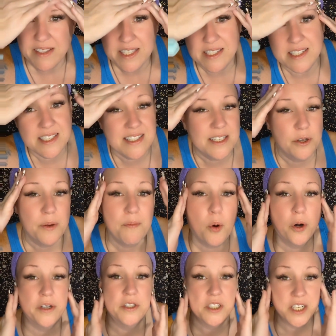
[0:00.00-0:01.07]
this is still
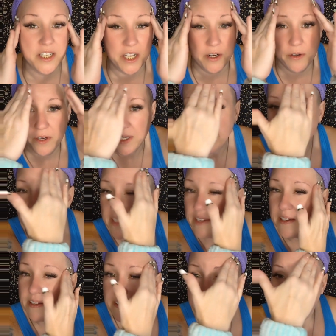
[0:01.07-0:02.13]
important to do.
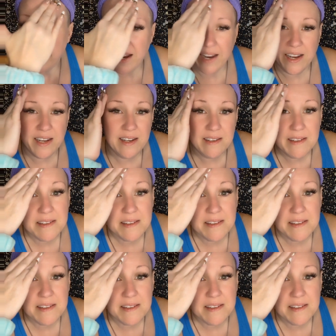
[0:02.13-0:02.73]
Okay.